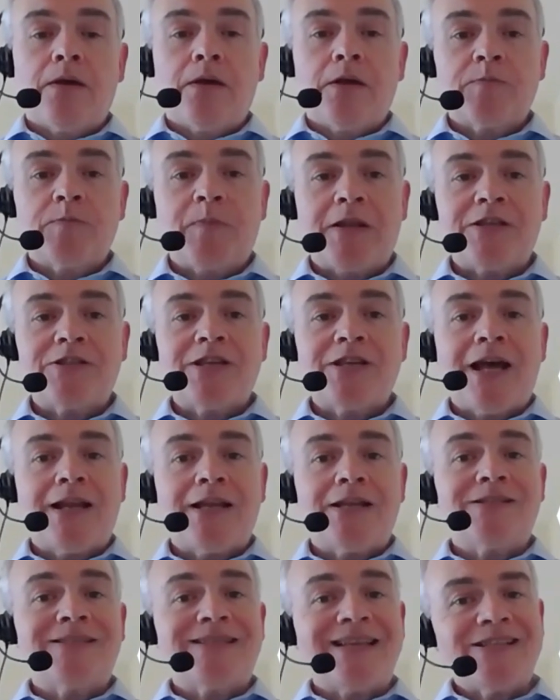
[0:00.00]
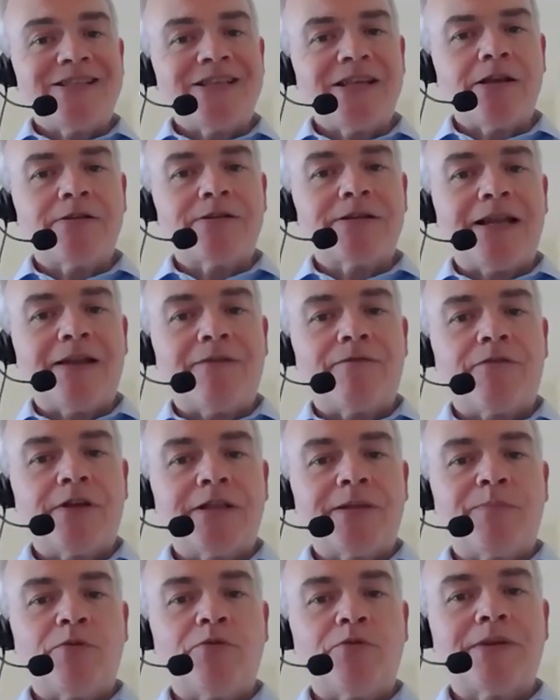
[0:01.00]
It's been a challenge this year delivering
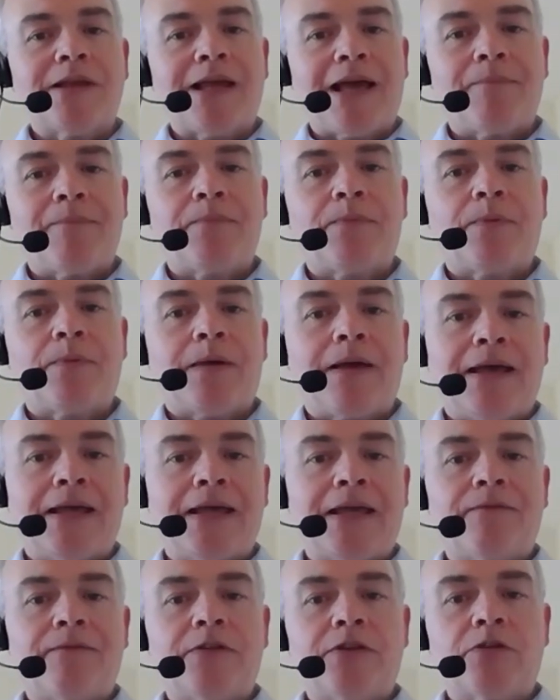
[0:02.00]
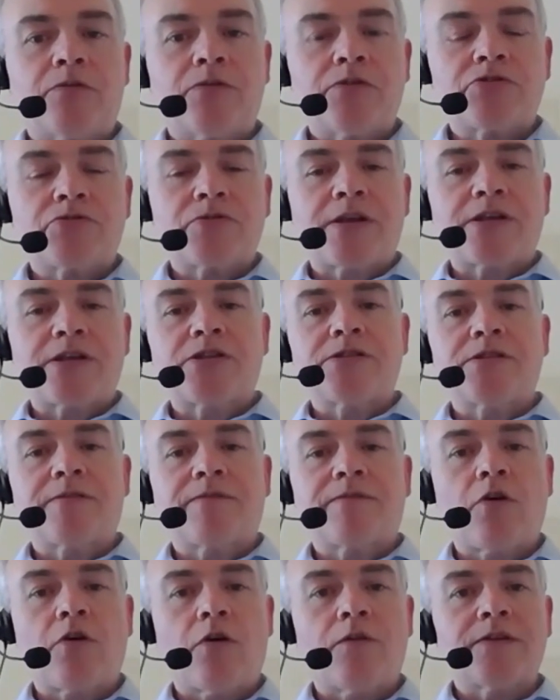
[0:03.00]
the boot camp, uh, given the restrictions
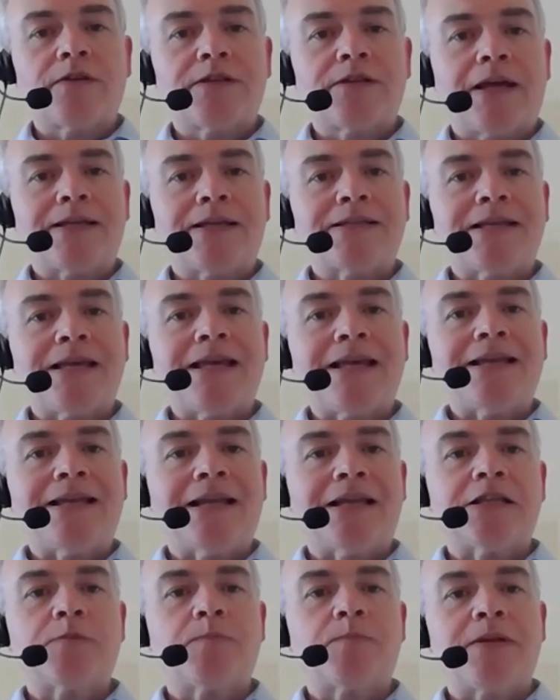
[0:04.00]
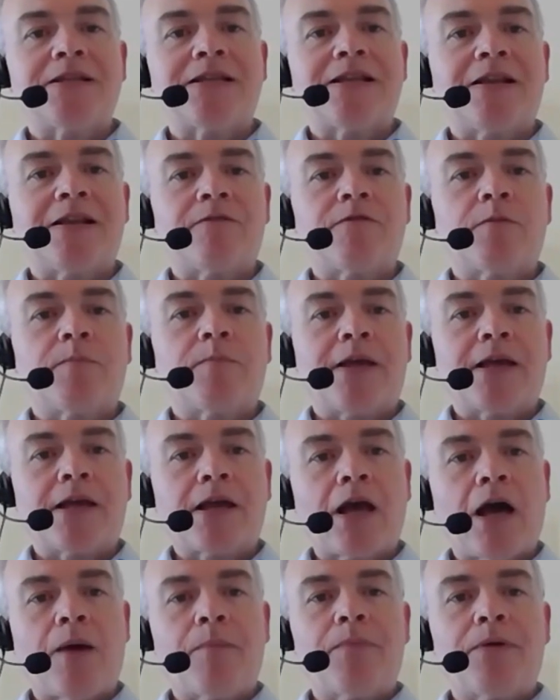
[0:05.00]
of COVID 19, and it's been delivered by a
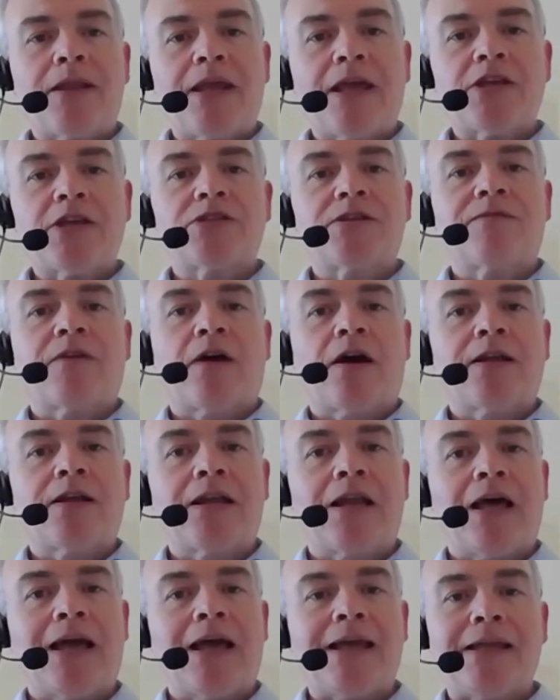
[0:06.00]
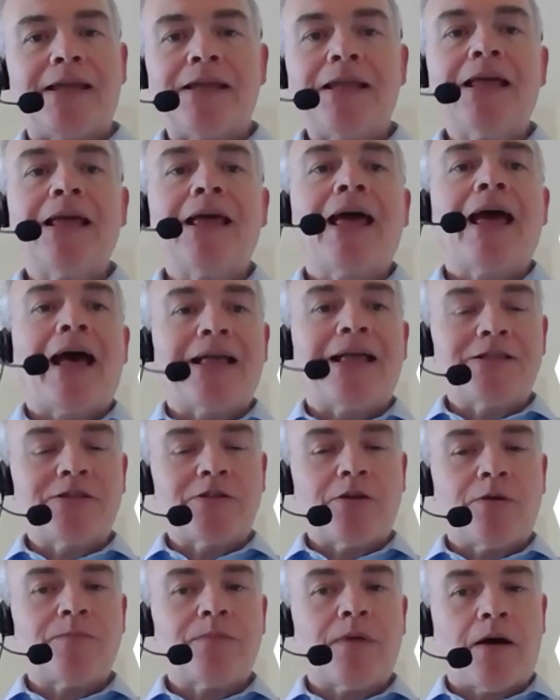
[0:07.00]
combination of online and
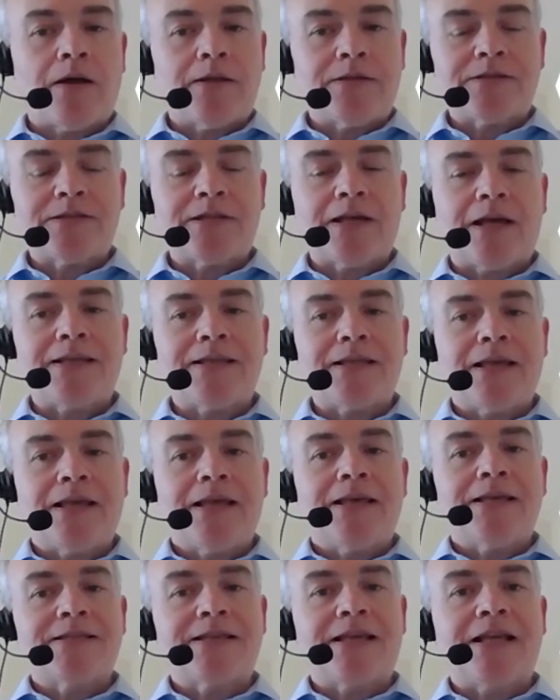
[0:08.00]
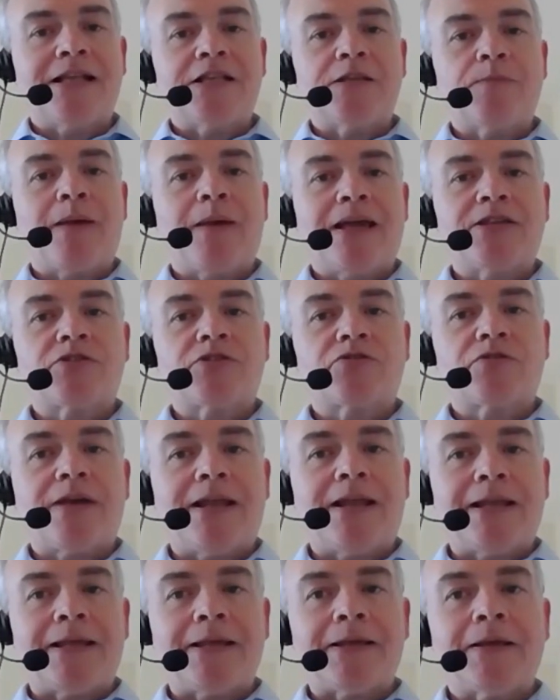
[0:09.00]
some on site skills based
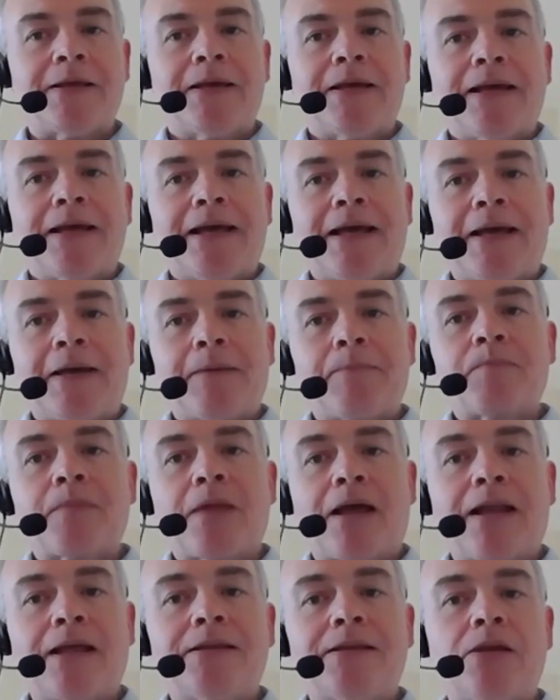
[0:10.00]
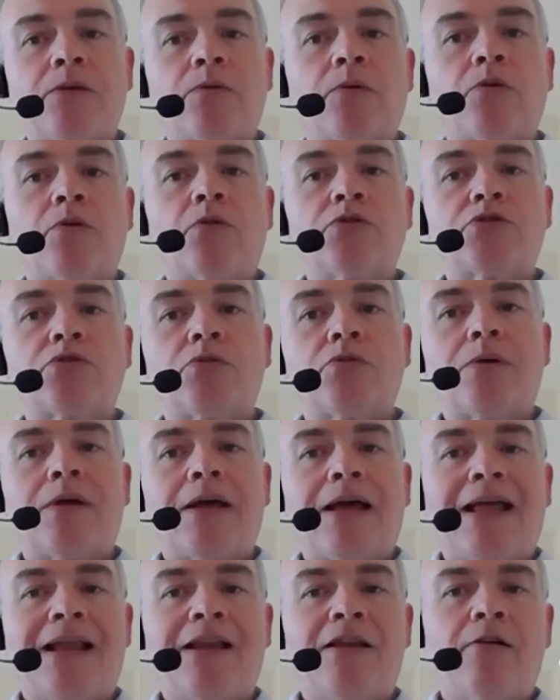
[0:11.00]
training. Um, and I think we're going to
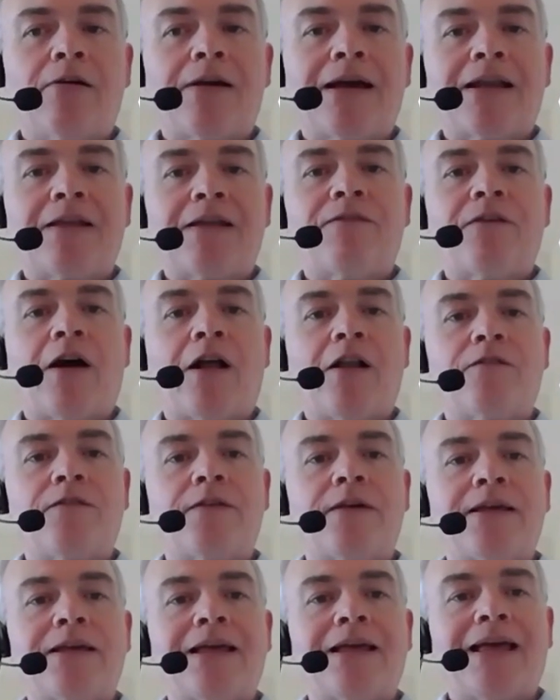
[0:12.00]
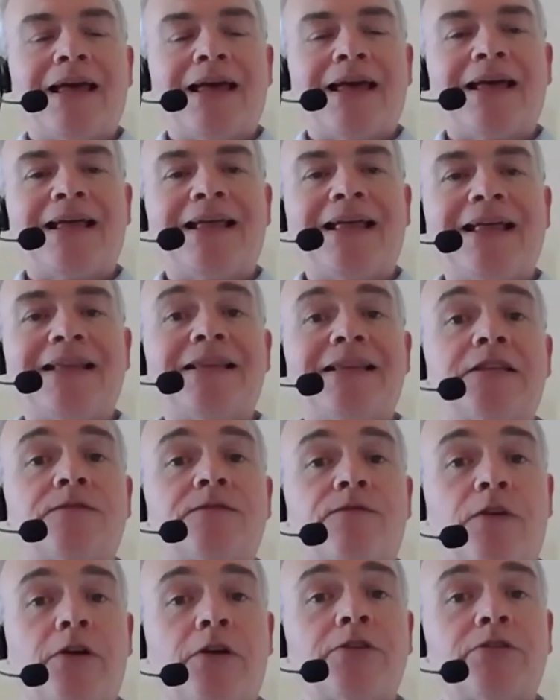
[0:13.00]
uh, look at evolving uh, uh, this
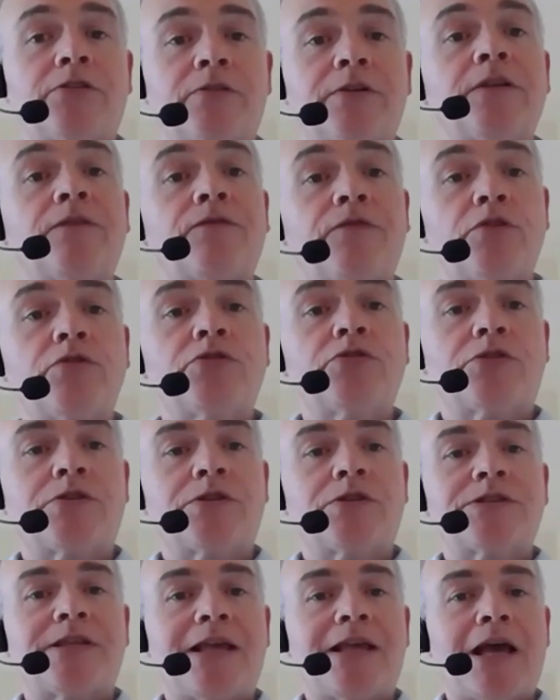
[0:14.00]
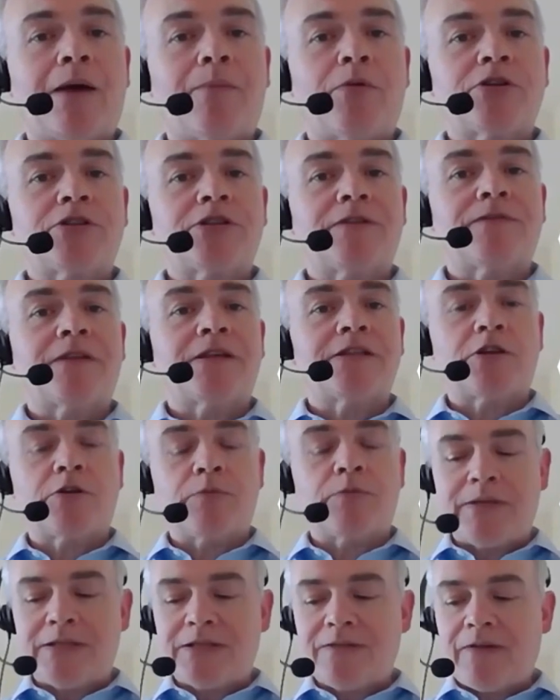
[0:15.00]
further in the future to see how much of this
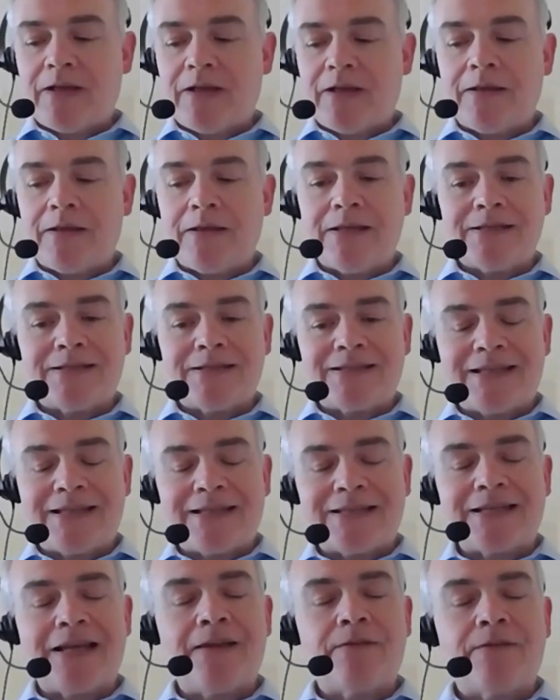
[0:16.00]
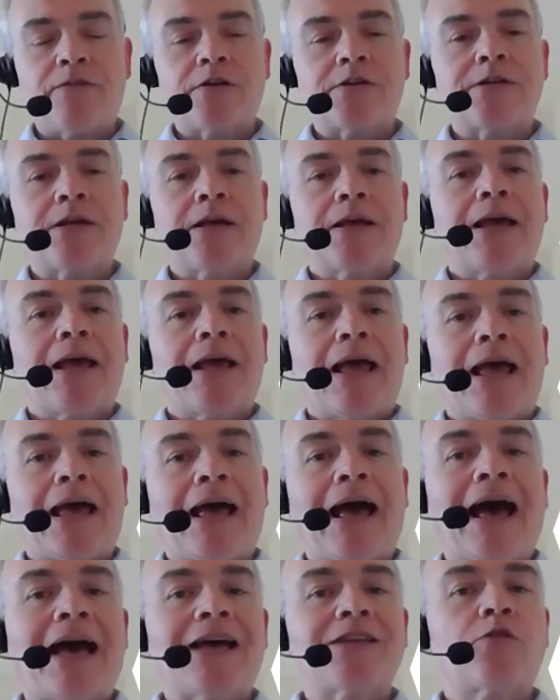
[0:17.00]
could be d- delivered uh,
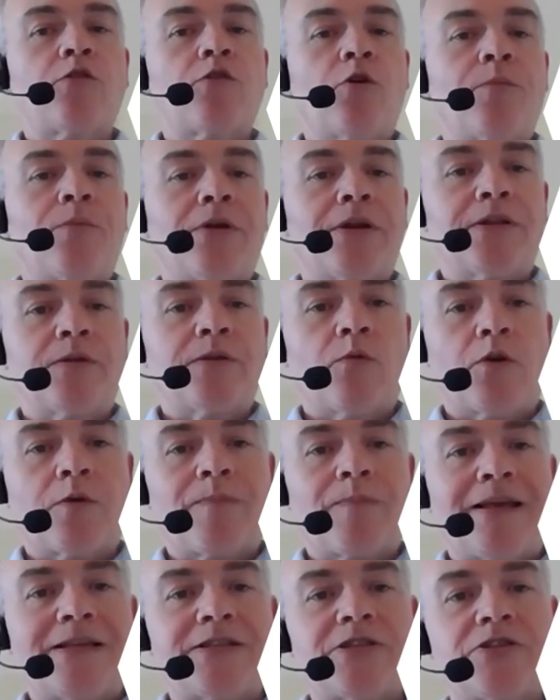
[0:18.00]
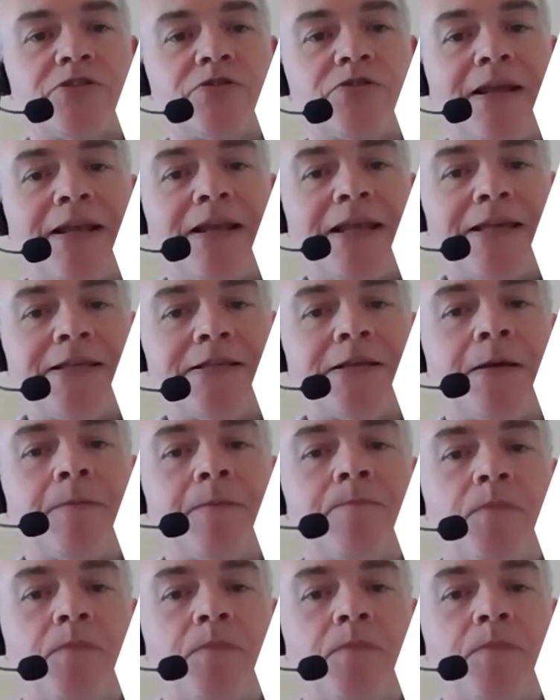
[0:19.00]
at home or in the workplace to trainees,